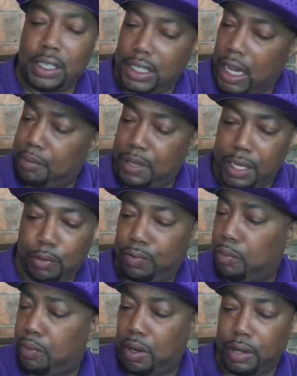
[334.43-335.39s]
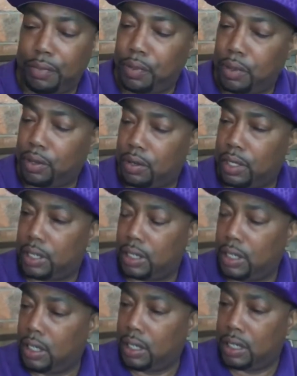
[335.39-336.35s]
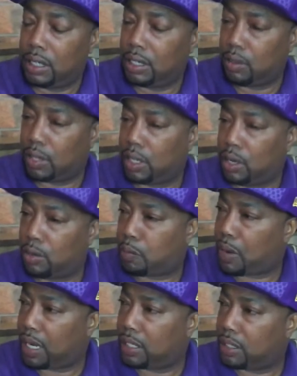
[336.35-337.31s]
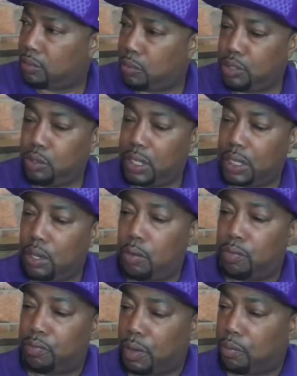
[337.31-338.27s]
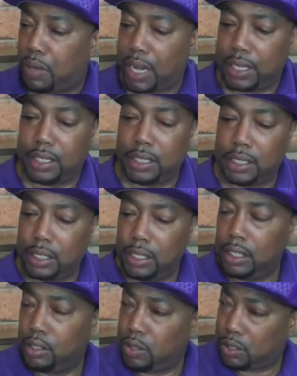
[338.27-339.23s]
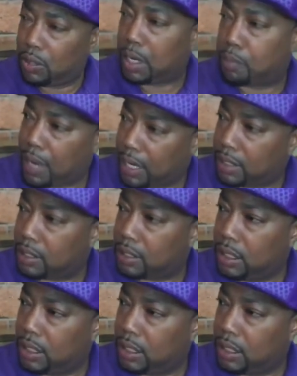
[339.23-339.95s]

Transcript: Same thing with football. If you're going to go to practice, when you get home from practice, you still got to practice.